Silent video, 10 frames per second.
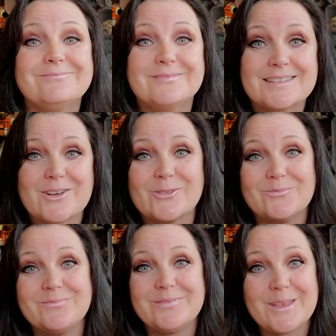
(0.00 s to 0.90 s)
So
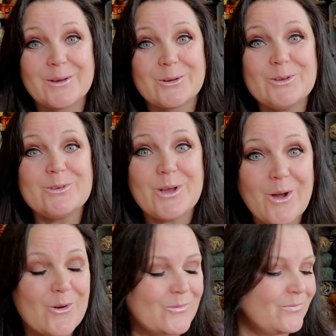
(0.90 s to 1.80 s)
there you
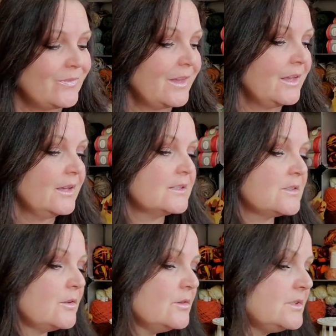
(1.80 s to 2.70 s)
go.
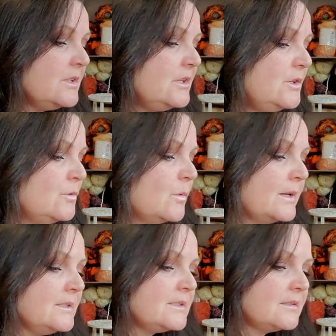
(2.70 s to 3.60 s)
So those are the new
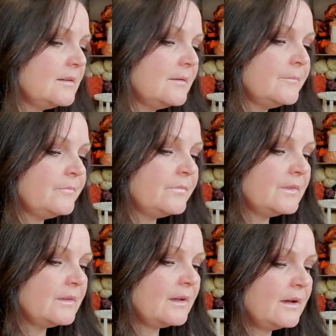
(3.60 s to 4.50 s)
ones.
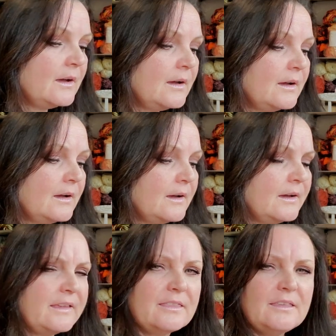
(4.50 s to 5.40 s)
Uh,
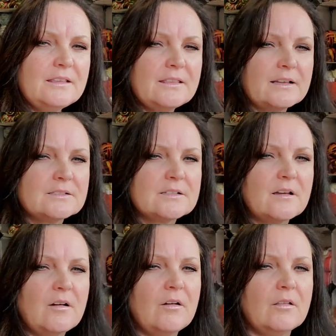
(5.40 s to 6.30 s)
I think that's
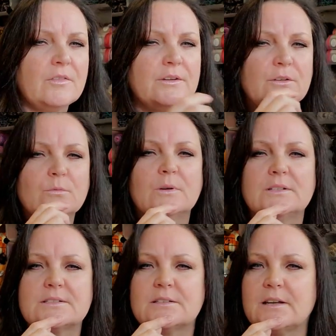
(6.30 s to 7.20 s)
all the new
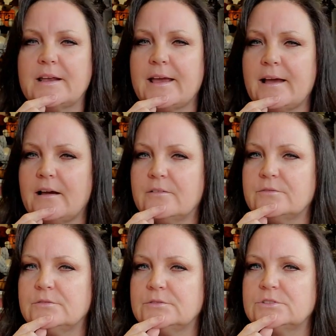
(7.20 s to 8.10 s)
ones that I have
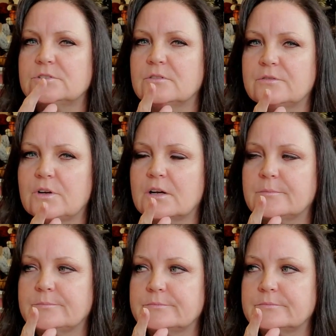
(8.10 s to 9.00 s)
so far.